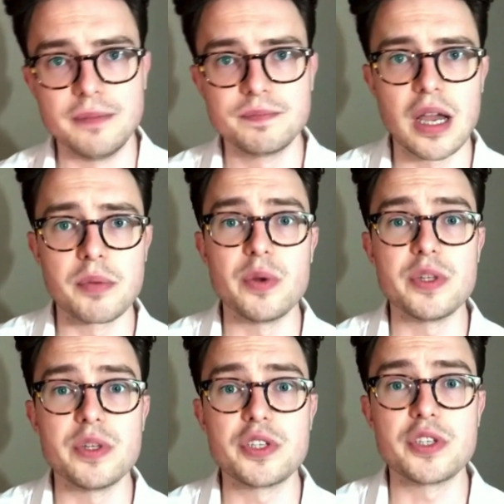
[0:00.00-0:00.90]
I'm going to
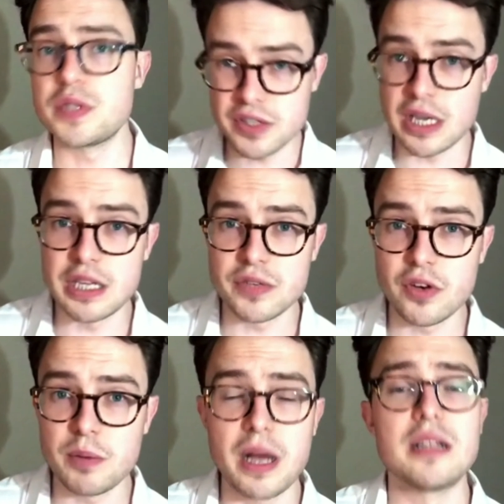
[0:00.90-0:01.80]
introduce each of our
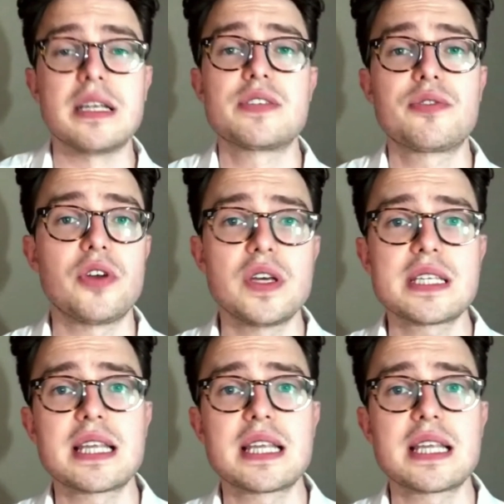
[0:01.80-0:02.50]
panelists first,